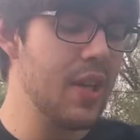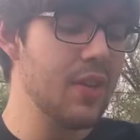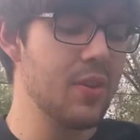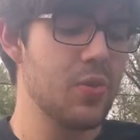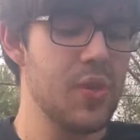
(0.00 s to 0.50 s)

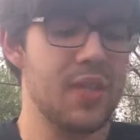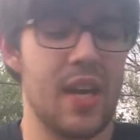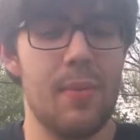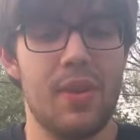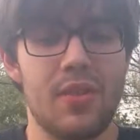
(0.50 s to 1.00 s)
taking their sweet
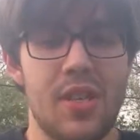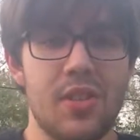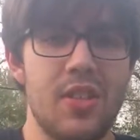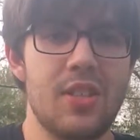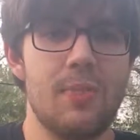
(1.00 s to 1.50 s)
time because
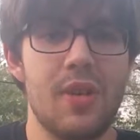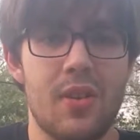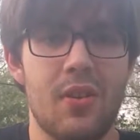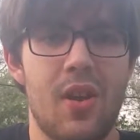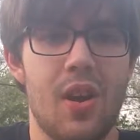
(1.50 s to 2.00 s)
Angel needs to be
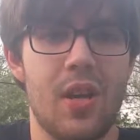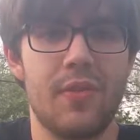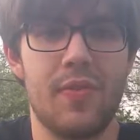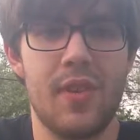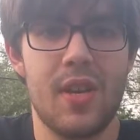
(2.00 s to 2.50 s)
there long enough
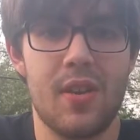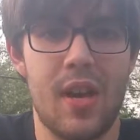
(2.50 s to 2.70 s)
to figure